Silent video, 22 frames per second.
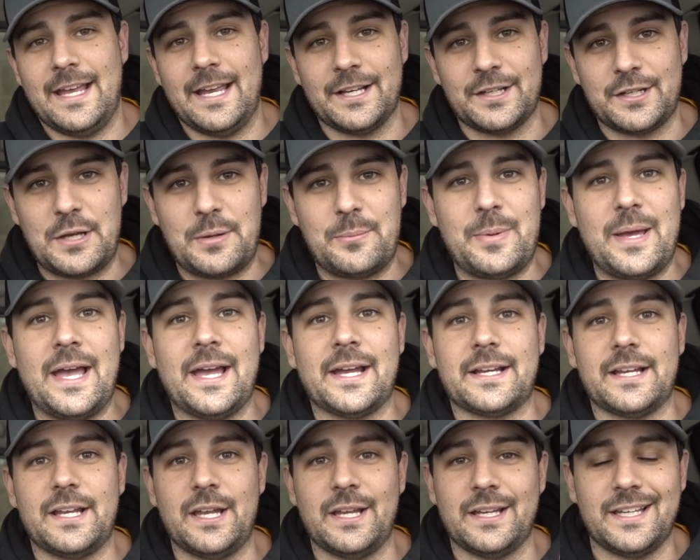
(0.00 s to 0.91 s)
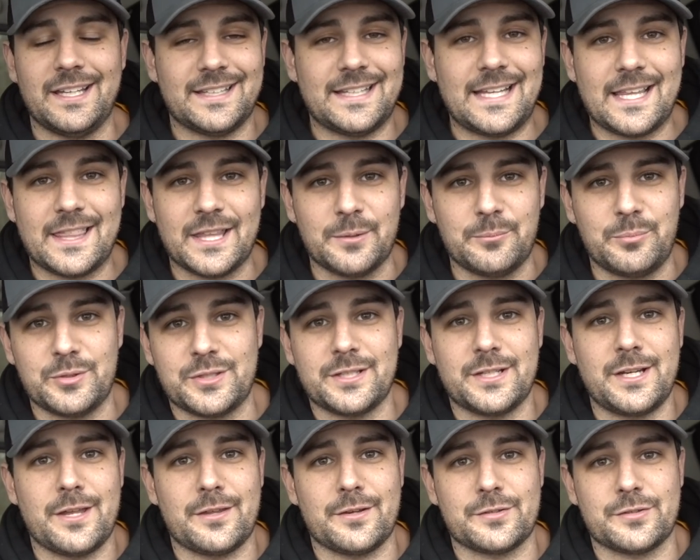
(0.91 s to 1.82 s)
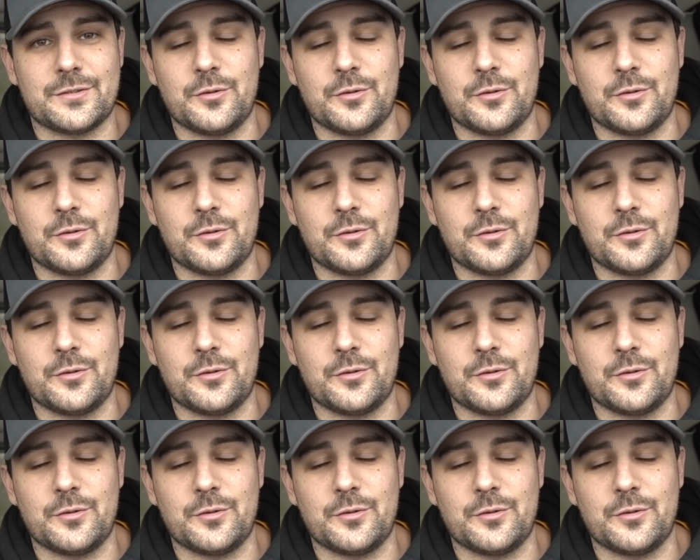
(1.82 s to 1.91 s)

and come back and get that thing put together.